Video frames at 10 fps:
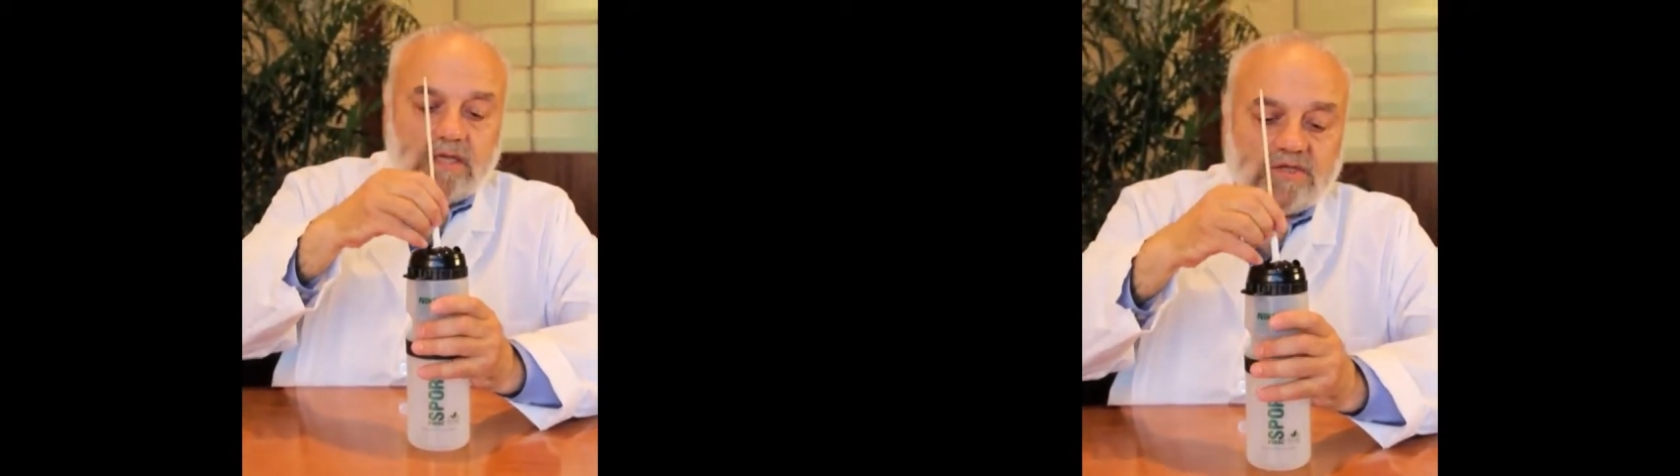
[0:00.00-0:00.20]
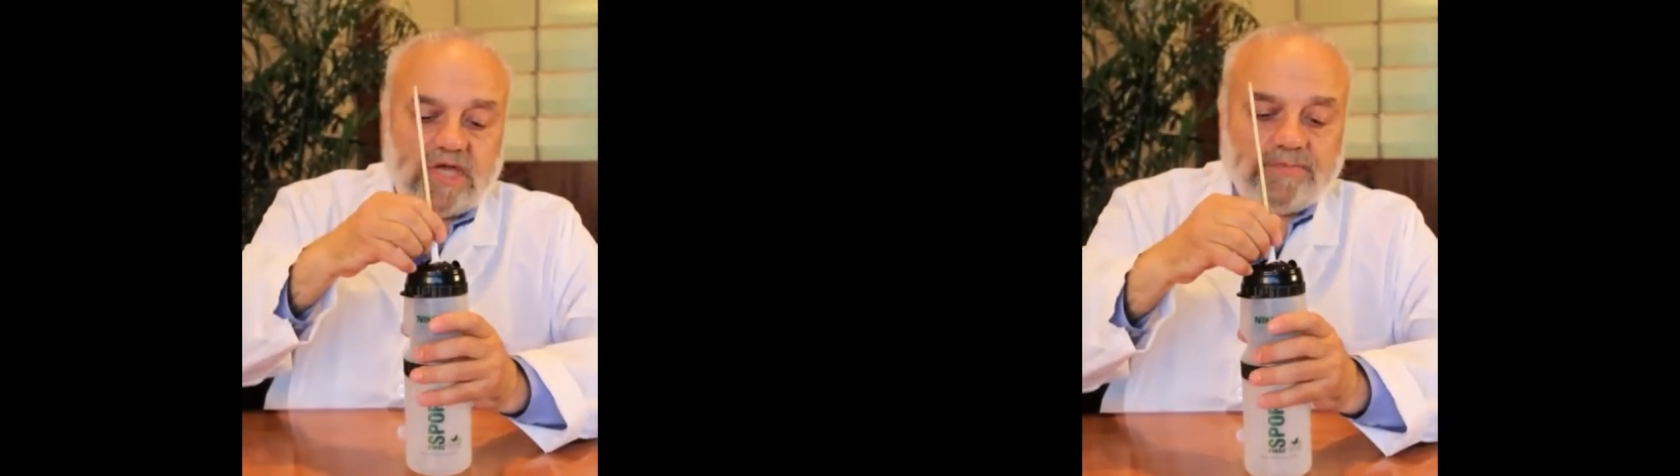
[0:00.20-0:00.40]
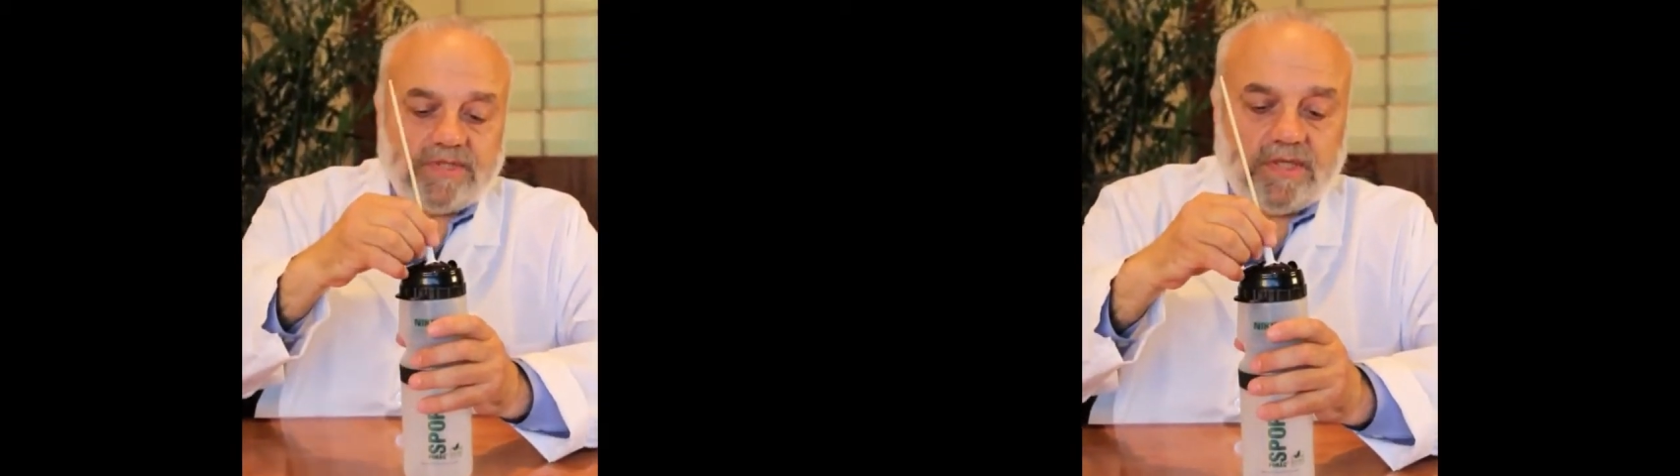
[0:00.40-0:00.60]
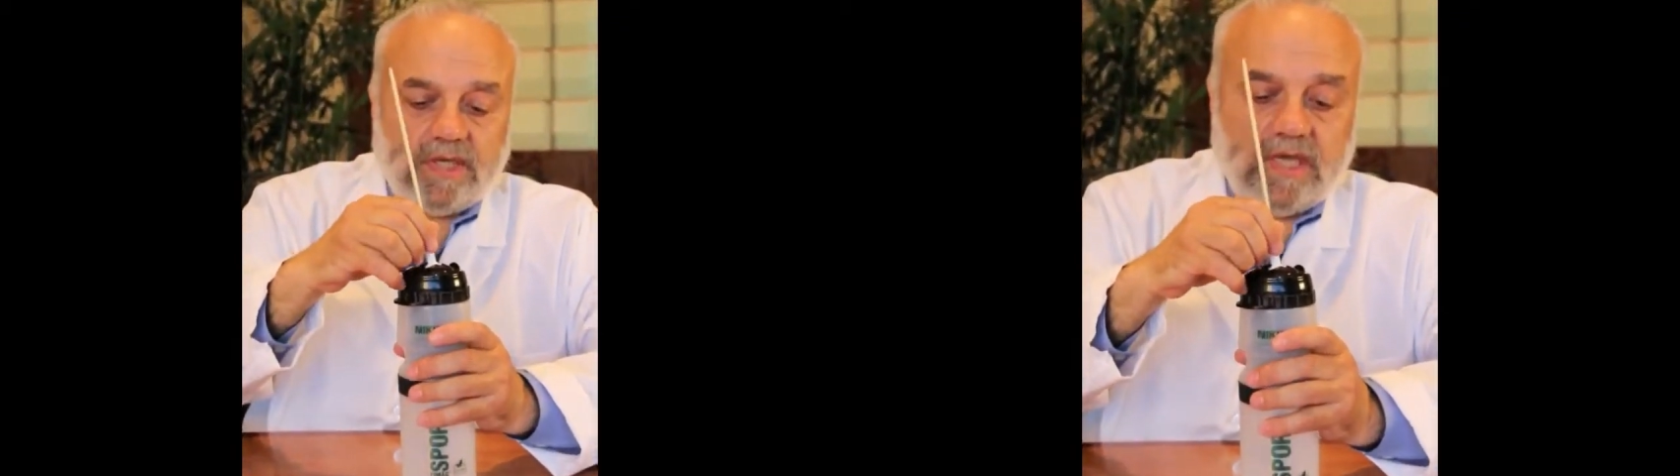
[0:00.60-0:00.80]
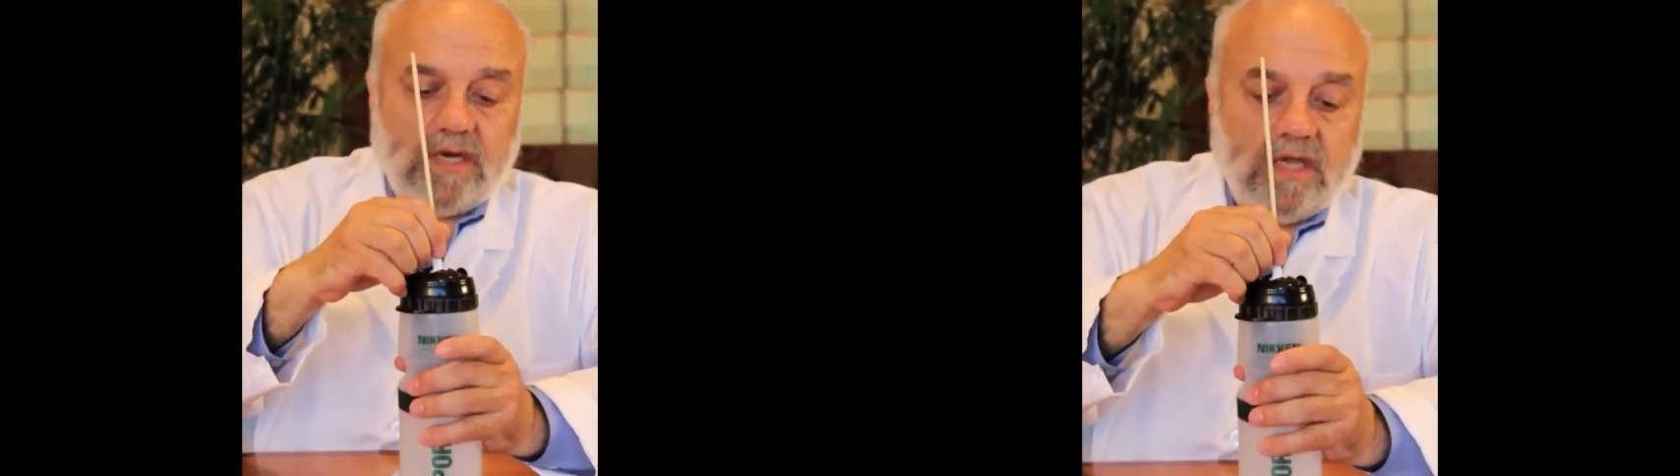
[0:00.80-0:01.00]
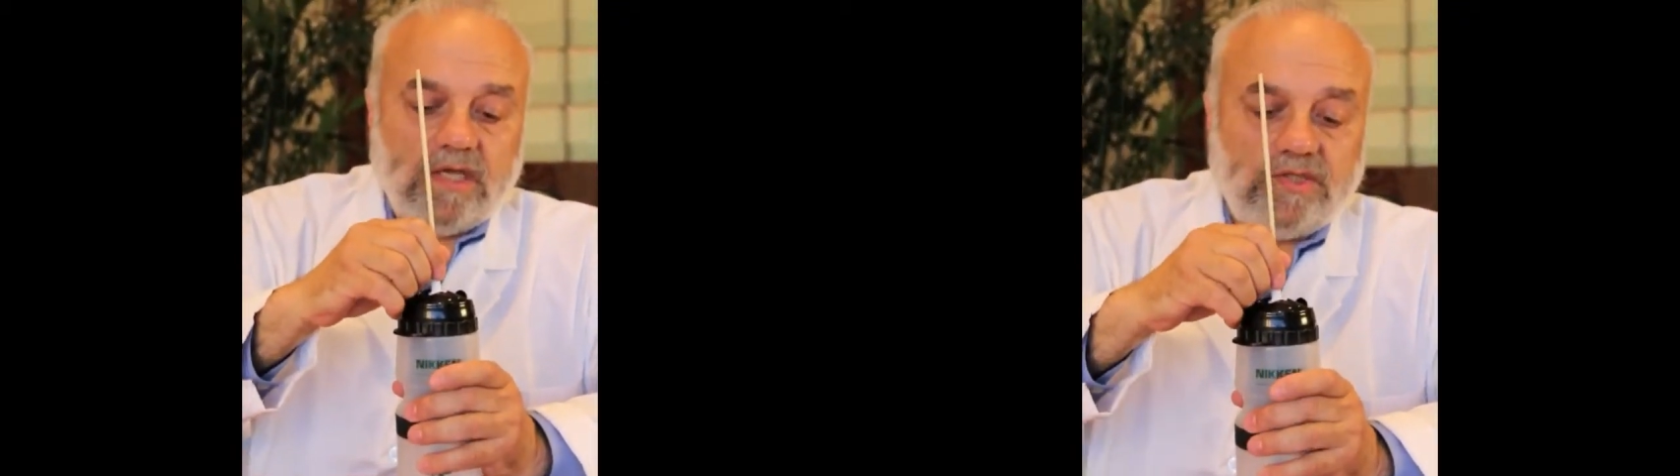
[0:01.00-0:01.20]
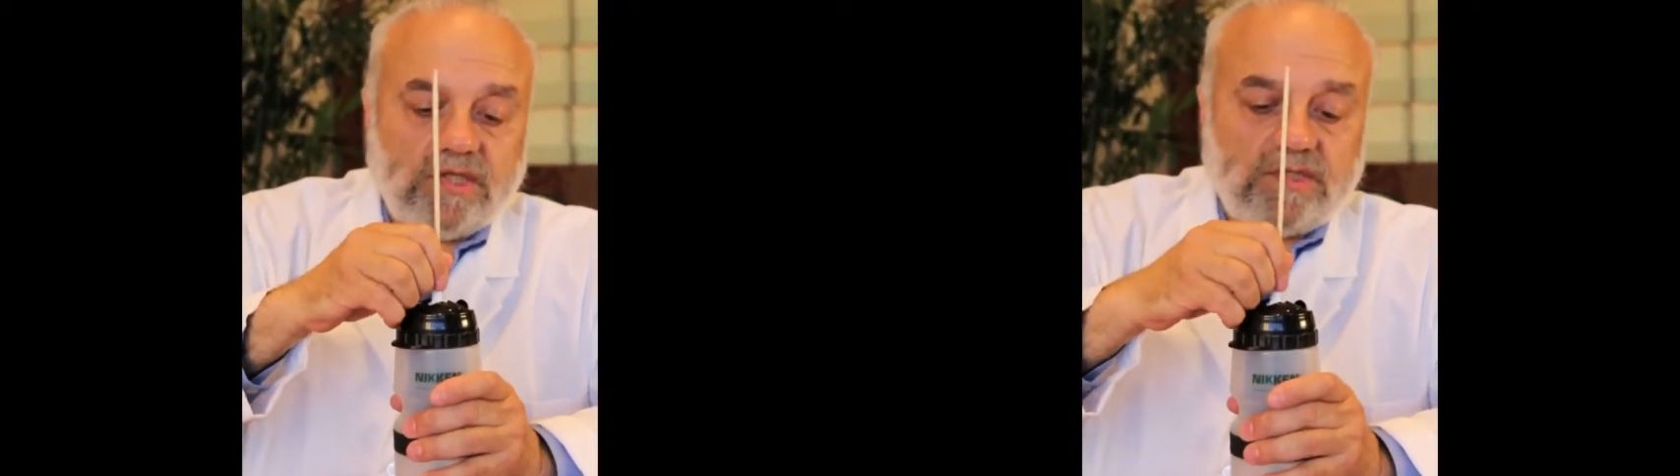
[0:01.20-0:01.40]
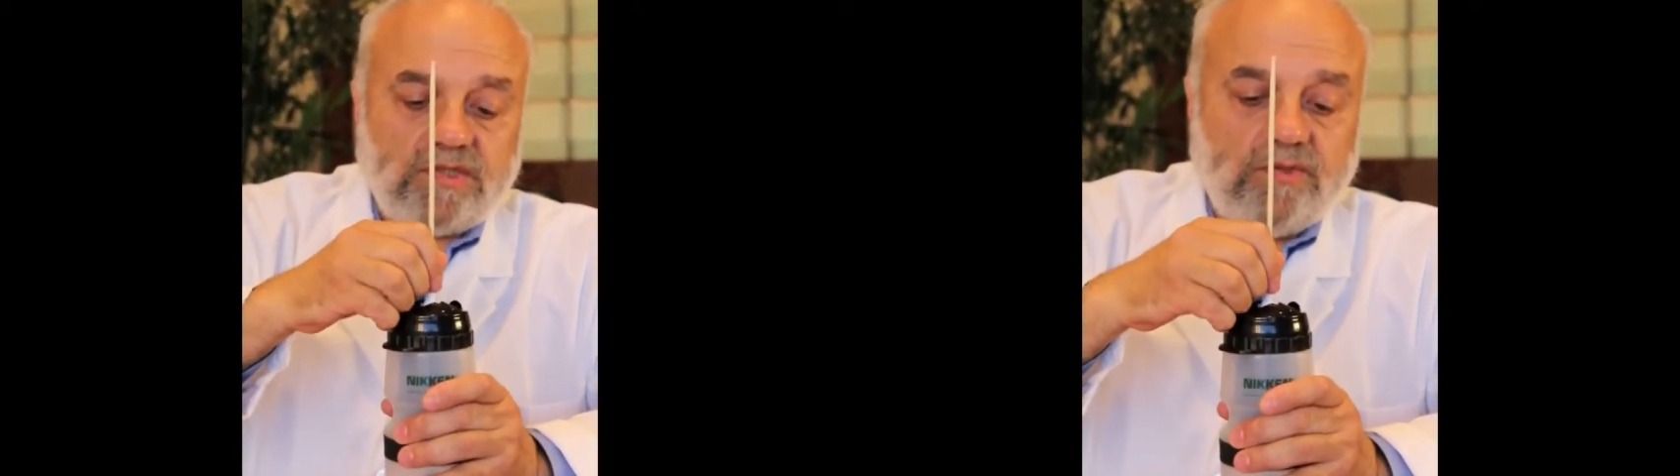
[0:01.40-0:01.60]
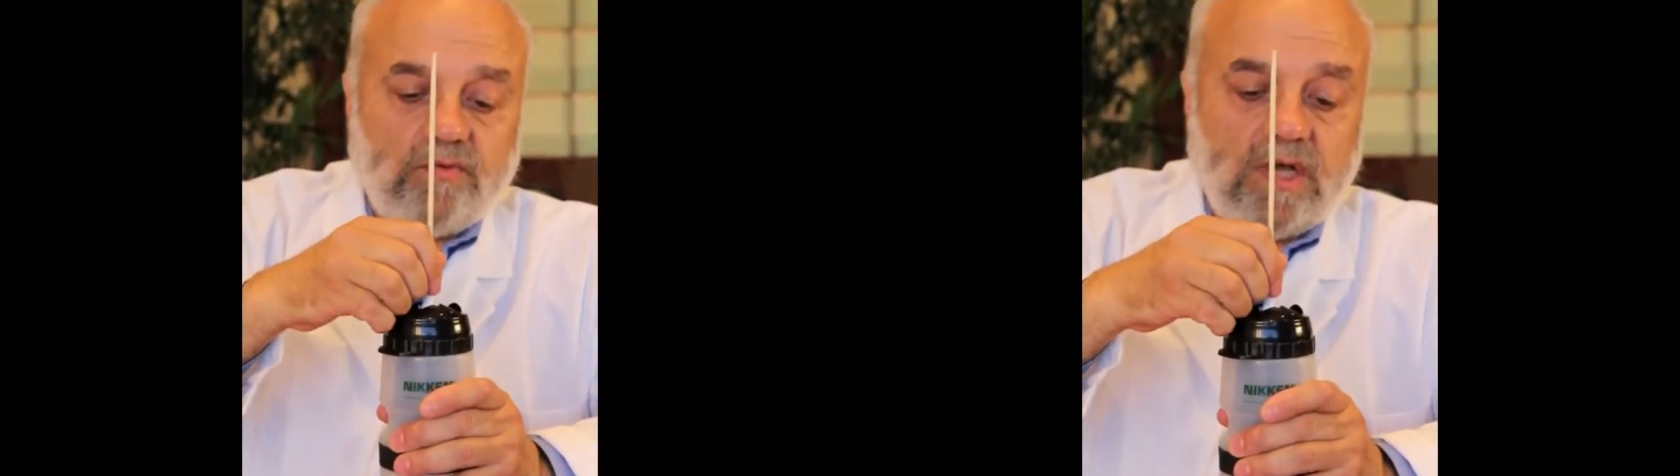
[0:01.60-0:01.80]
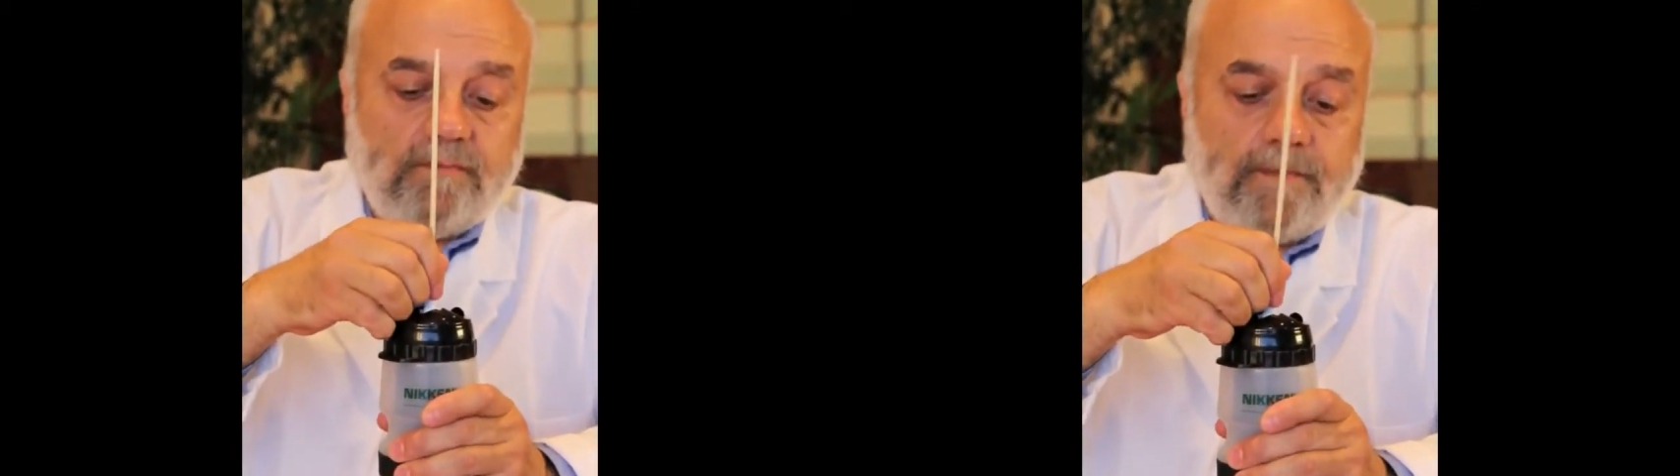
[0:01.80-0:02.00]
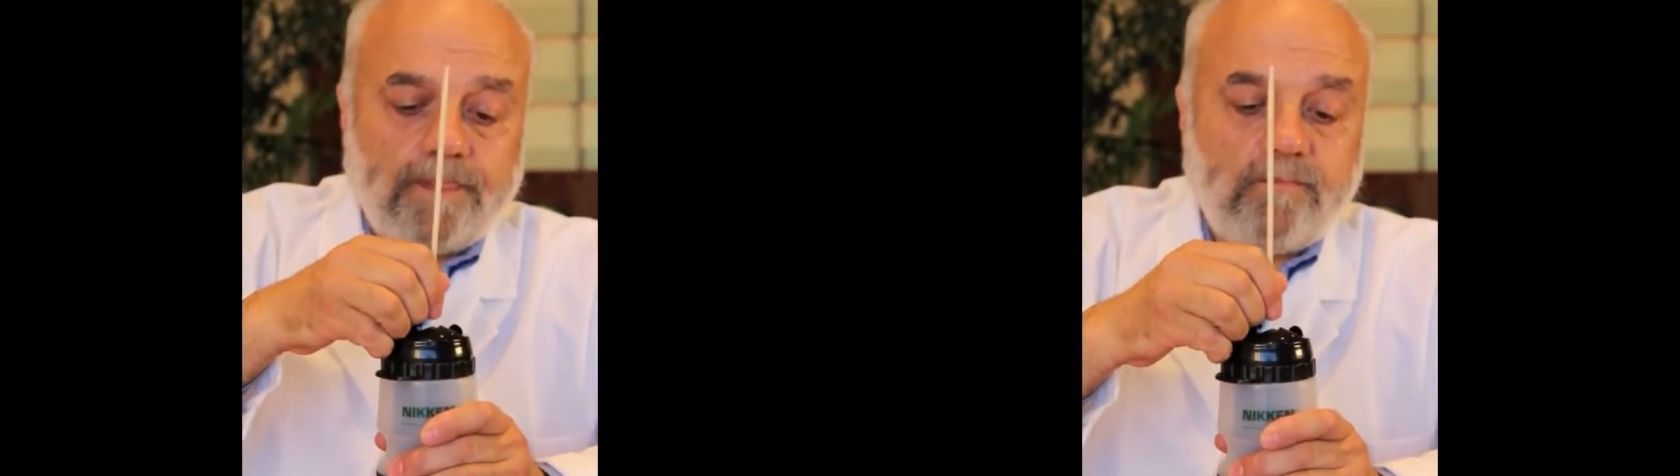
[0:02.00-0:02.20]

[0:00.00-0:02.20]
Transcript: chopstick again just to